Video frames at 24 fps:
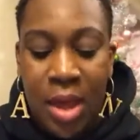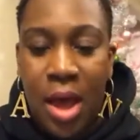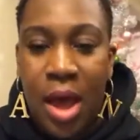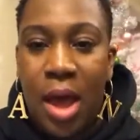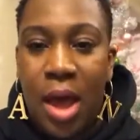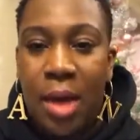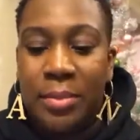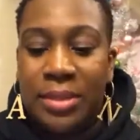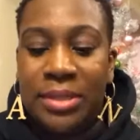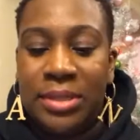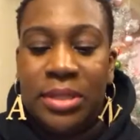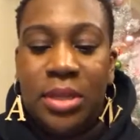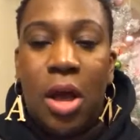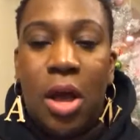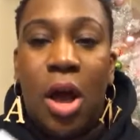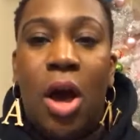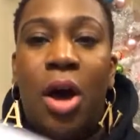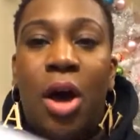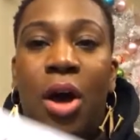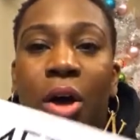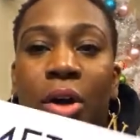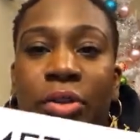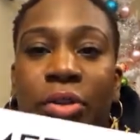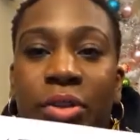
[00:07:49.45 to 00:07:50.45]
Um, it's
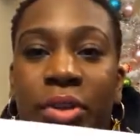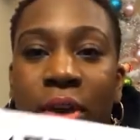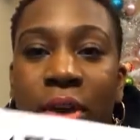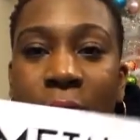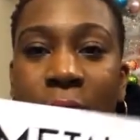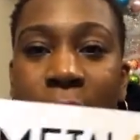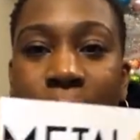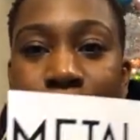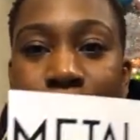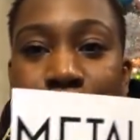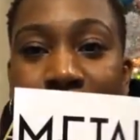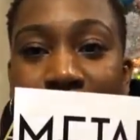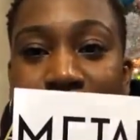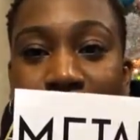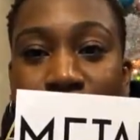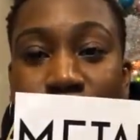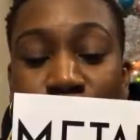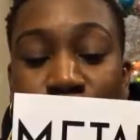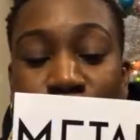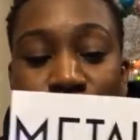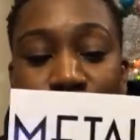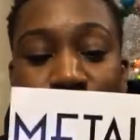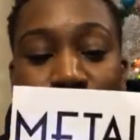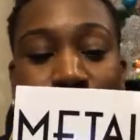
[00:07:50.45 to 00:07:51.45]
called
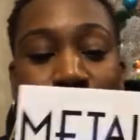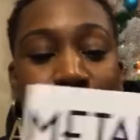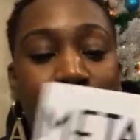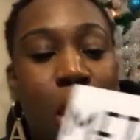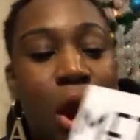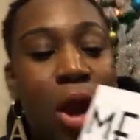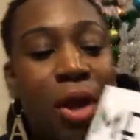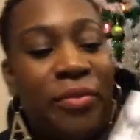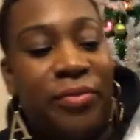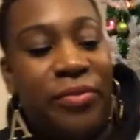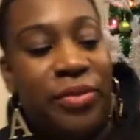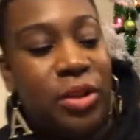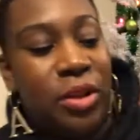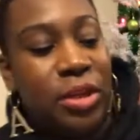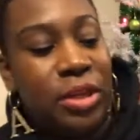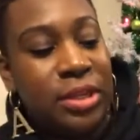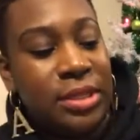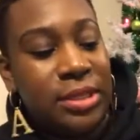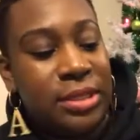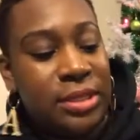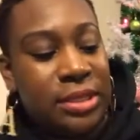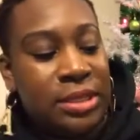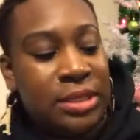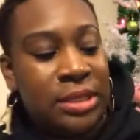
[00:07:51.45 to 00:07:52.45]
Metal
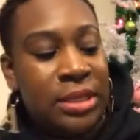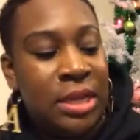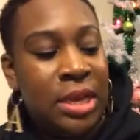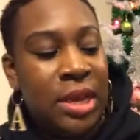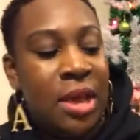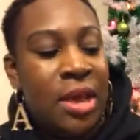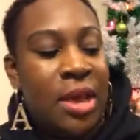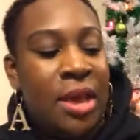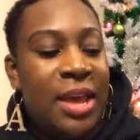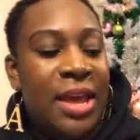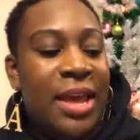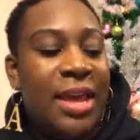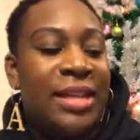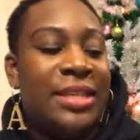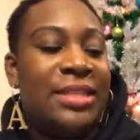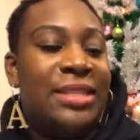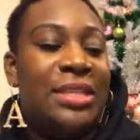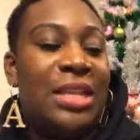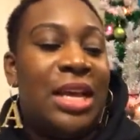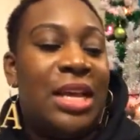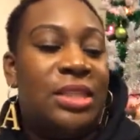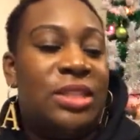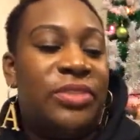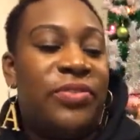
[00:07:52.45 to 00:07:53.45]
Marvels. It
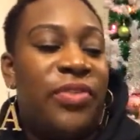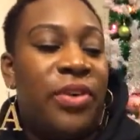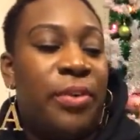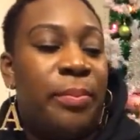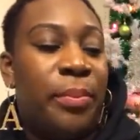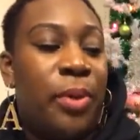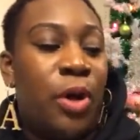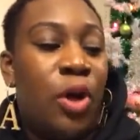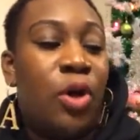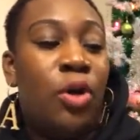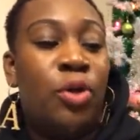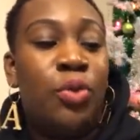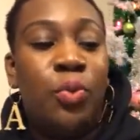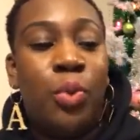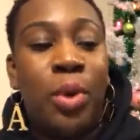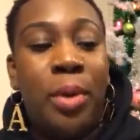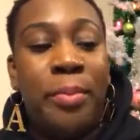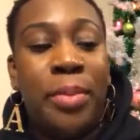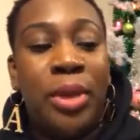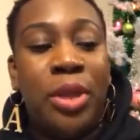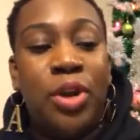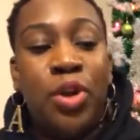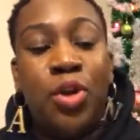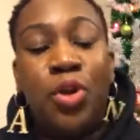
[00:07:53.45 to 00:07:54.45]
says, for bold
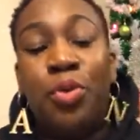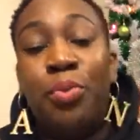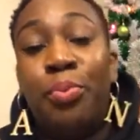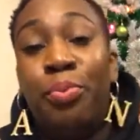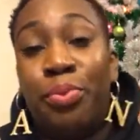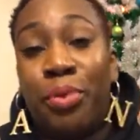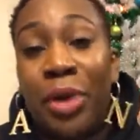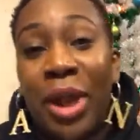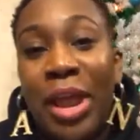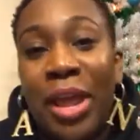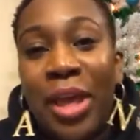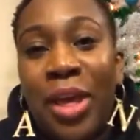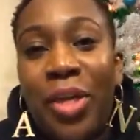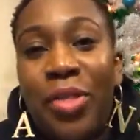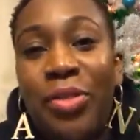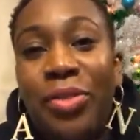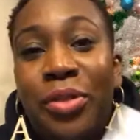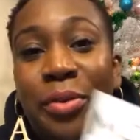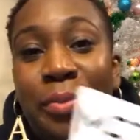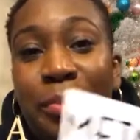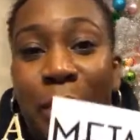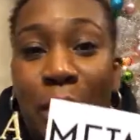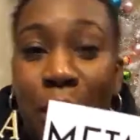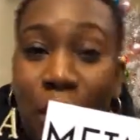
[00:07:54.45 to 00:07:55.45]
women who break
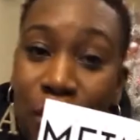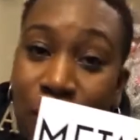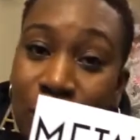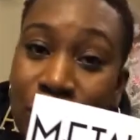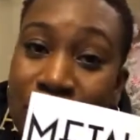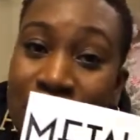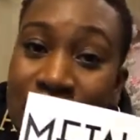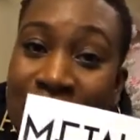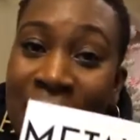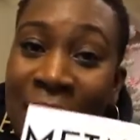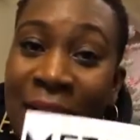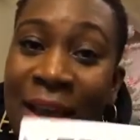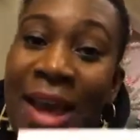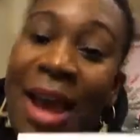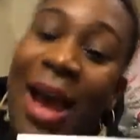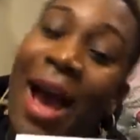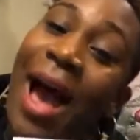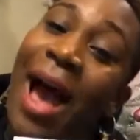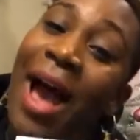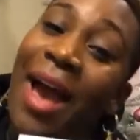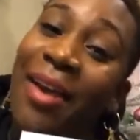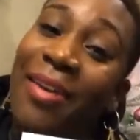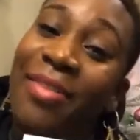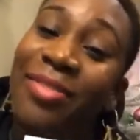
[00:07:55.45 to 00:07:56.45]
the mold.
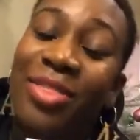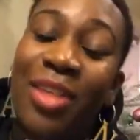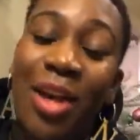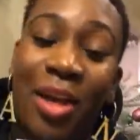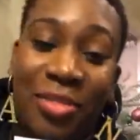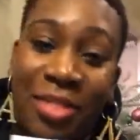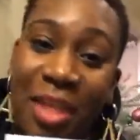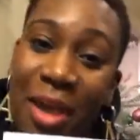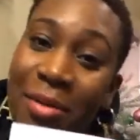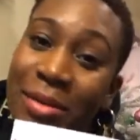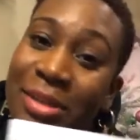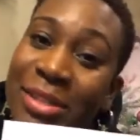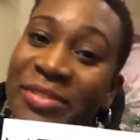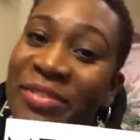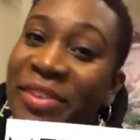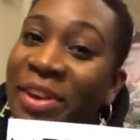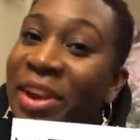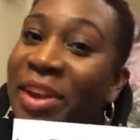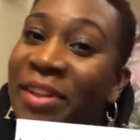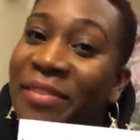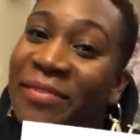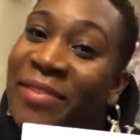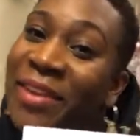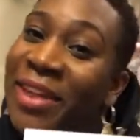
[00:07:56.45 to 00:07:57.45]
I thought that was
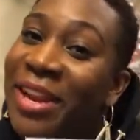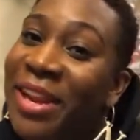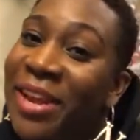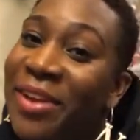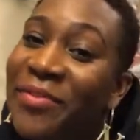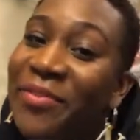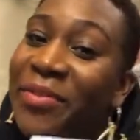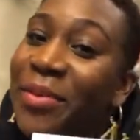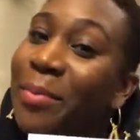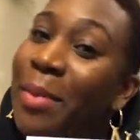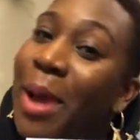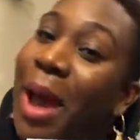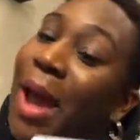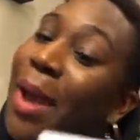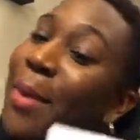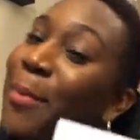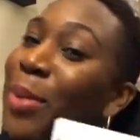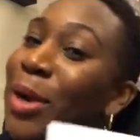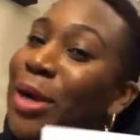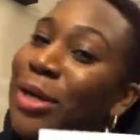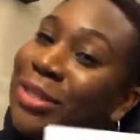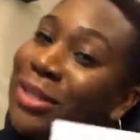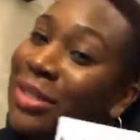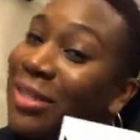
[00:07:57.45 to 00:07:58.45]
very fitting for my
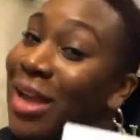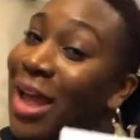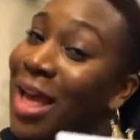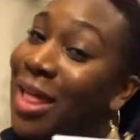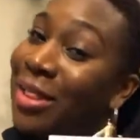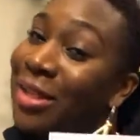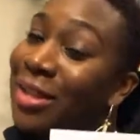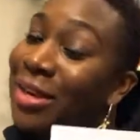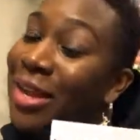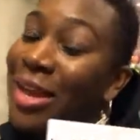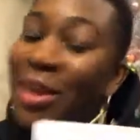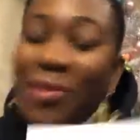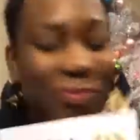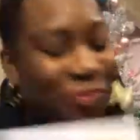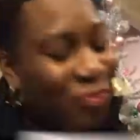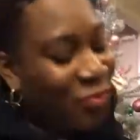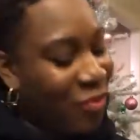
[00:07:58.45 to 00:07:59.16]
personality.